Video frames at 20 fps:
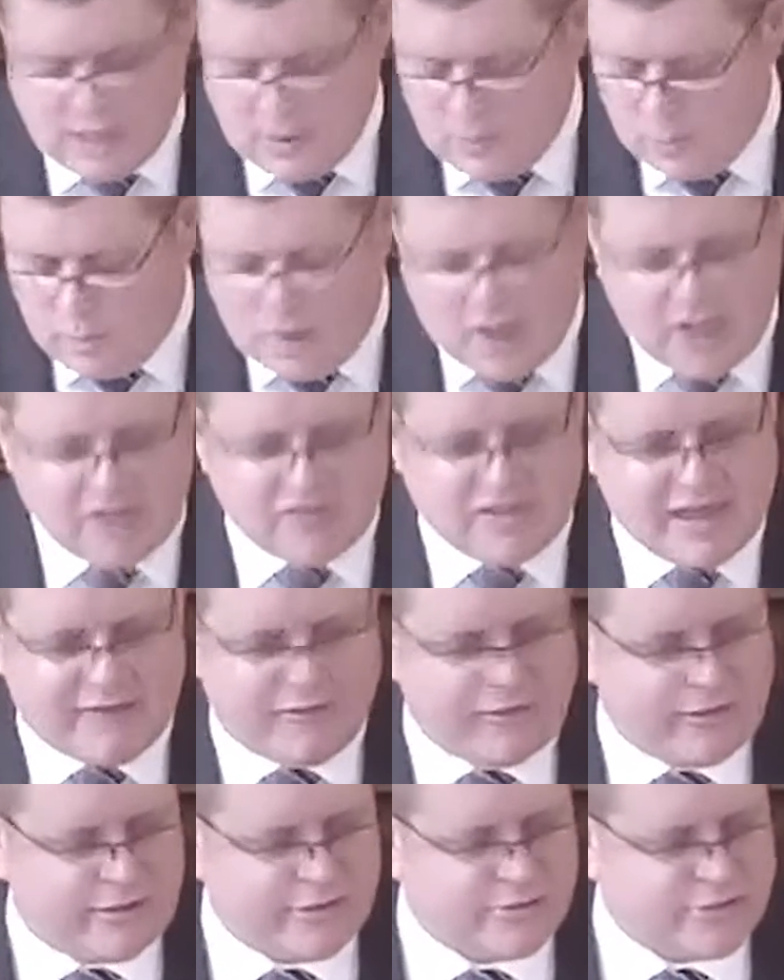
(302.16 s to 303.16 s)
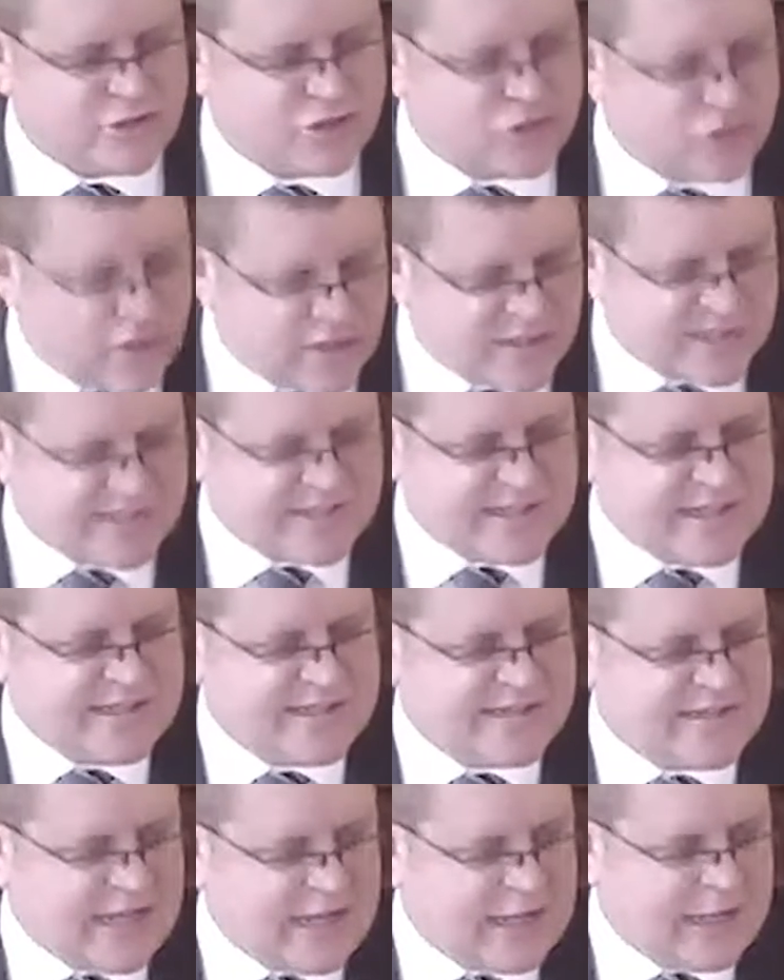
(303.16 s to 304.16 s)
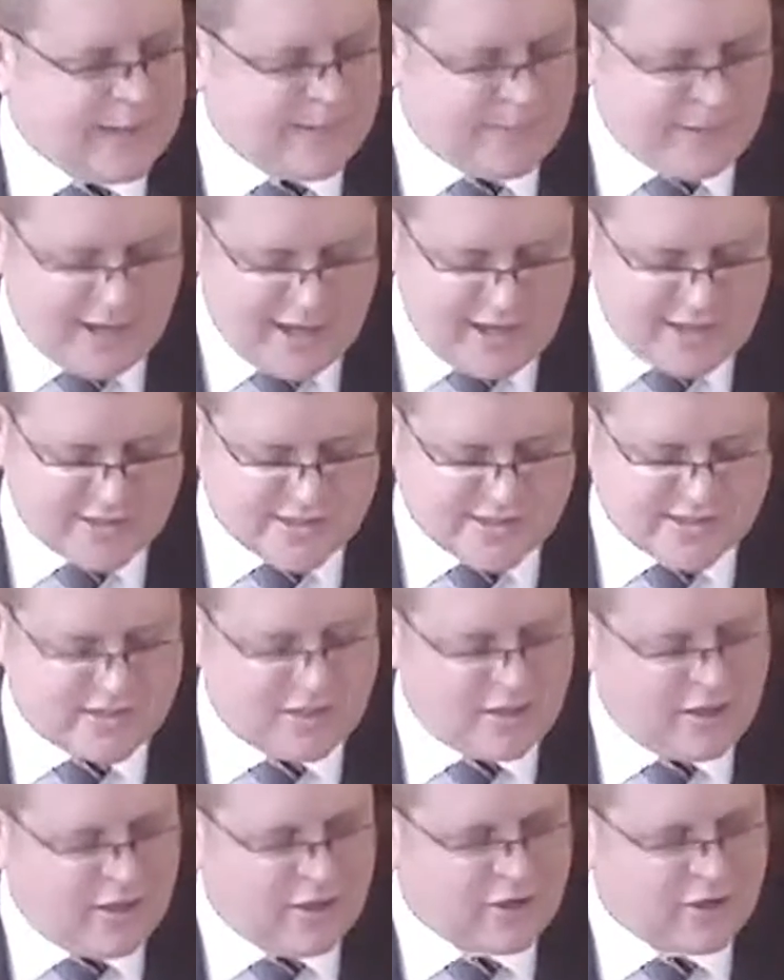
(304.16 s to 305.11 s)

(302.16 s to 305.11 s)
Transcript: why there are atrocities taking place,